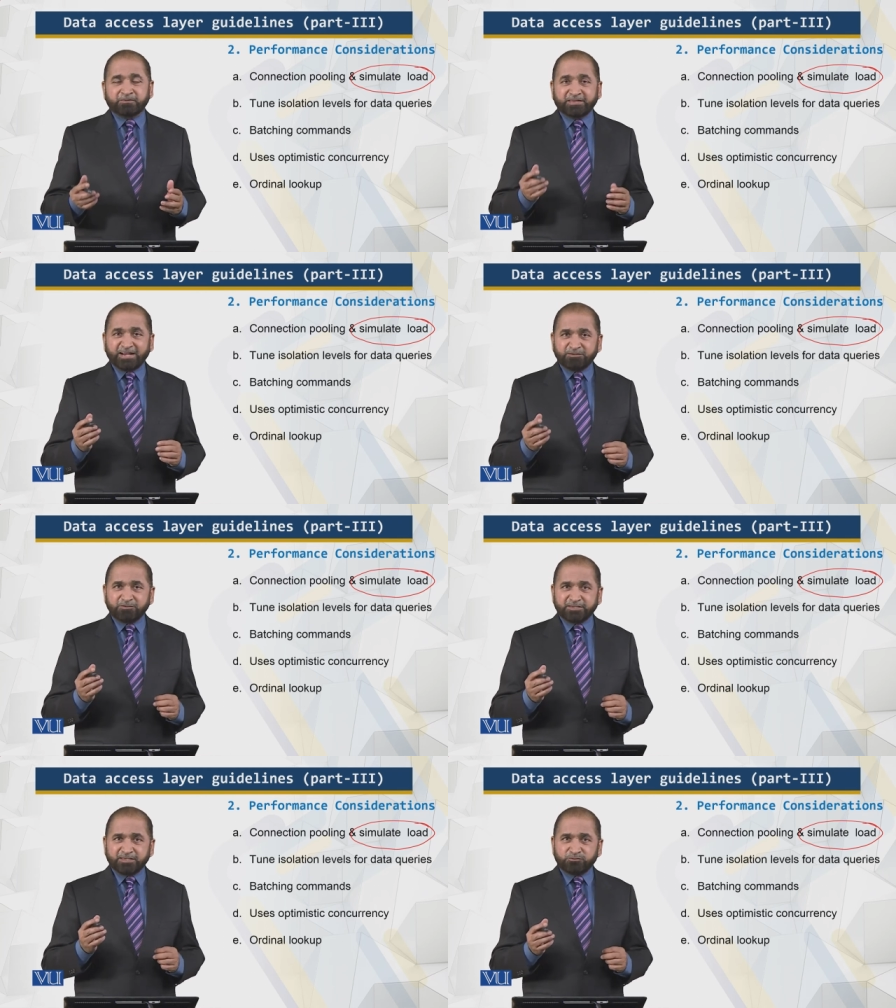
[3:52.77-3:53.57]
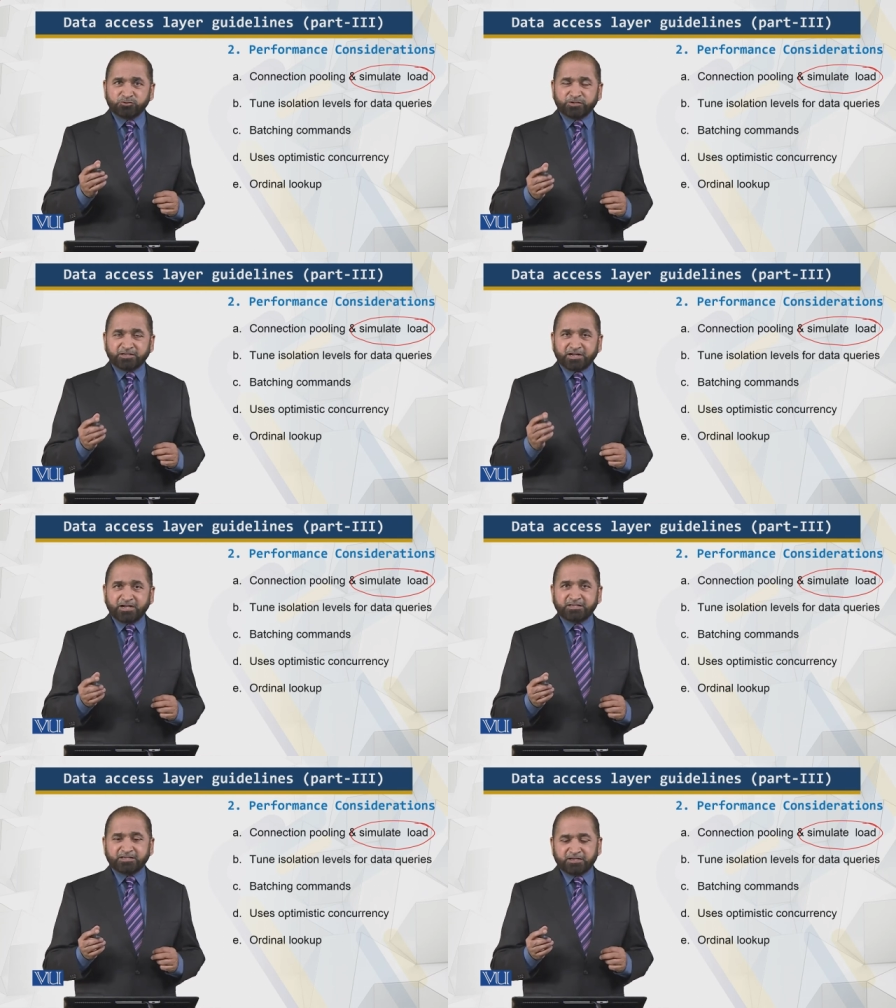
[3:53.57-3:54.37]
that will give you an
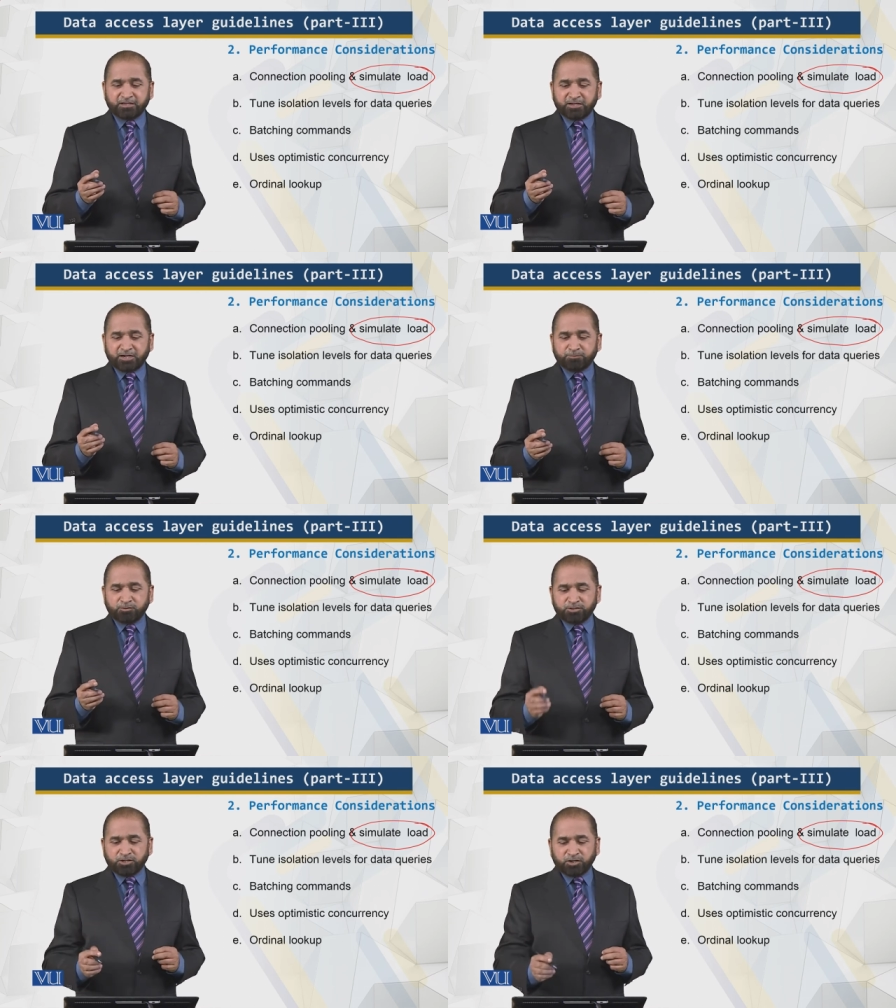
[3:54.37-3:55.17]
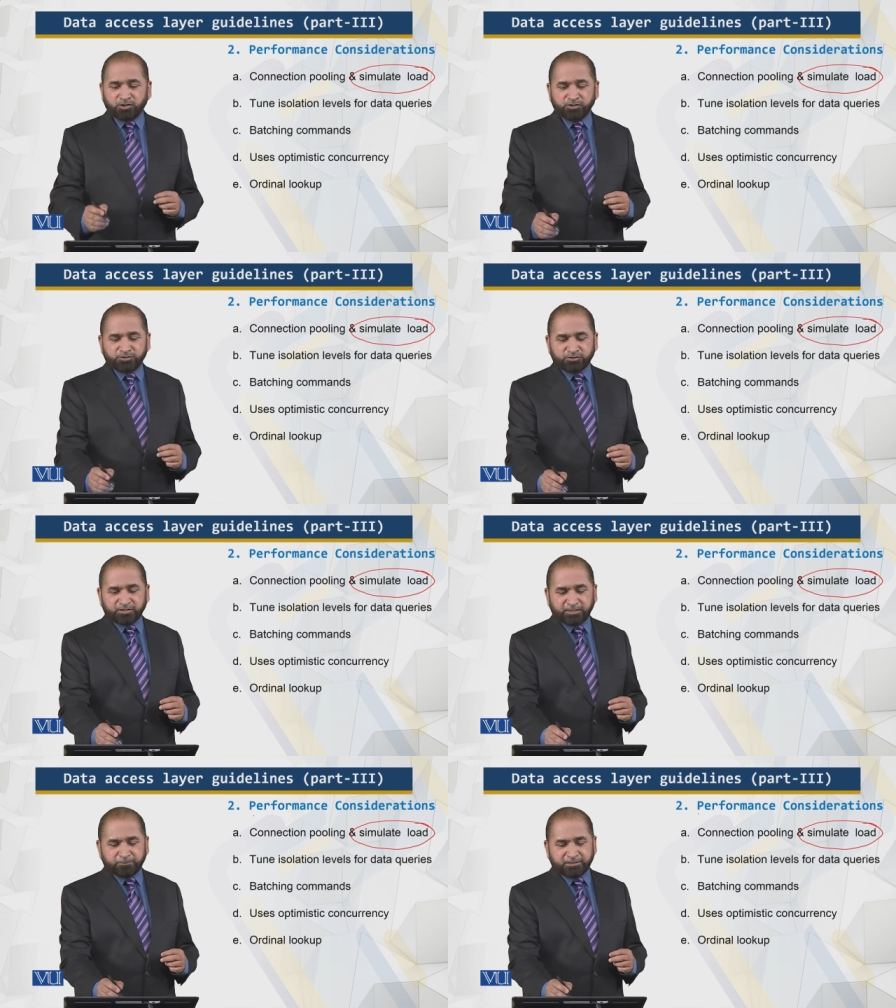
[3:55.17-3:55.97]
idea about how your
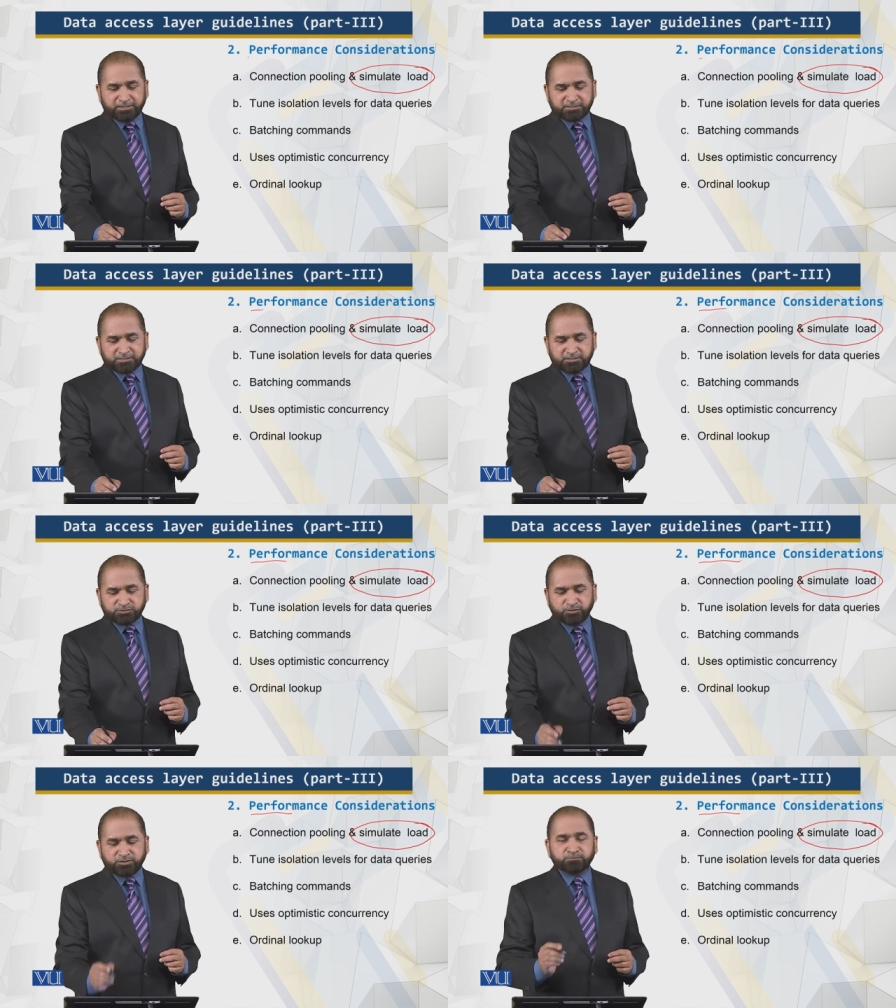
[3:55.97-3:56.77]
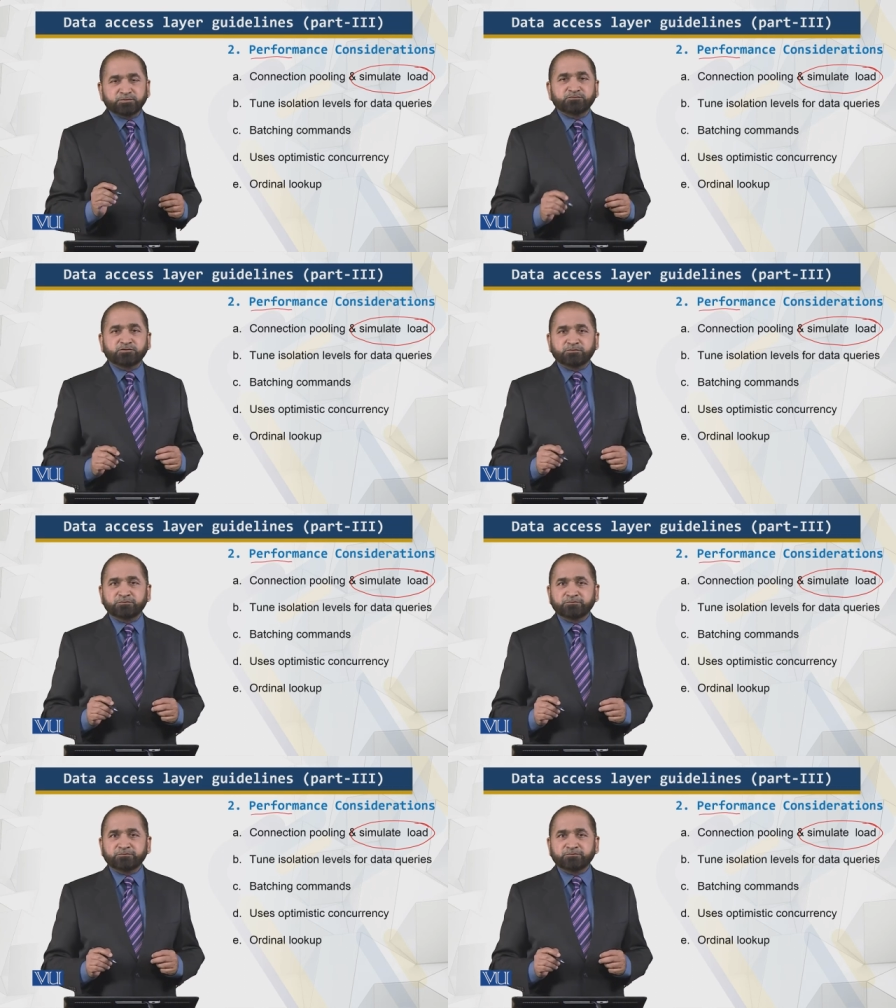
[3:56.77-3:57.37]
application is going to perform